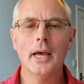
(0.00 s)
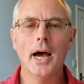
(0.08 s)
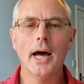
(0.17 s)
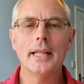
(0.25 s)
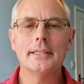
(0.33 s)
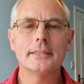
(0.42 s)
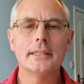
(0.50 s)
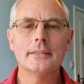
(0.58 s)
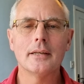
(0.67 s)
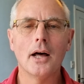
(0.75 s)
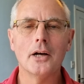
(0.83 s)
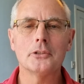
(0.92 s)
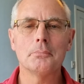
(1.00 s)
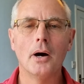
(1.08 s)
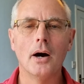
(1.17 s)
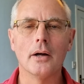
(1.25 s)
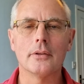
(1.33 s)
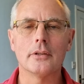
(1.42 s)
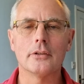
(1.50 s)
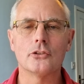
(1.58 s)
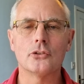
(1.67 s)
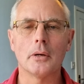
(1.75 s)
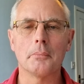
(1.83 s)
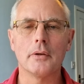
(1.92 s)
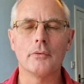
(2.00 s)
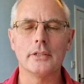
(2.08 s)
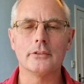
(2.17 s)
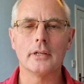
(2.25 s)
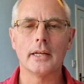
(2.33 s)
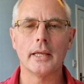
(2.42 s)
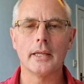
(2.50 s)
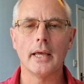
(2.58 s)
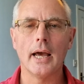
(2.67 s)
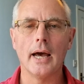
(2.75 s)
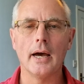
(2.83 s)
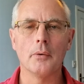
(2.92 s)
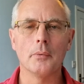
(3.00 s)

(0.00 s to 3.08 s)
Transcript: And it's this last part that struck me recently uh,